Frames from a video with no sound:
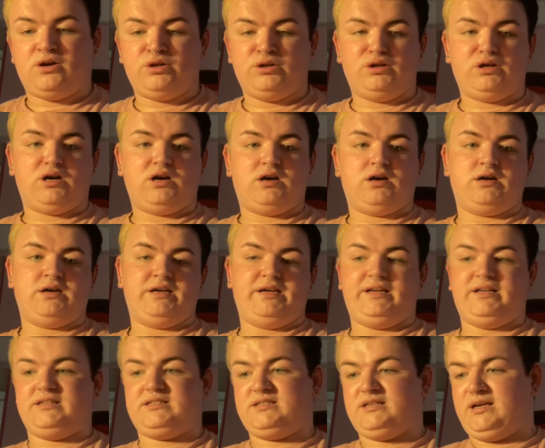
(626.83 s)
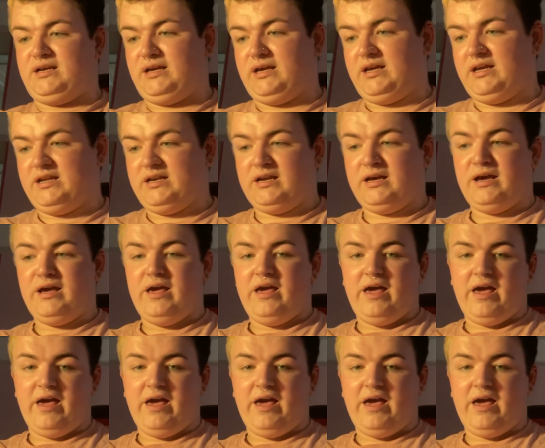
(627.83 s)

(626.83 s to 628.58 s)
on the eyes in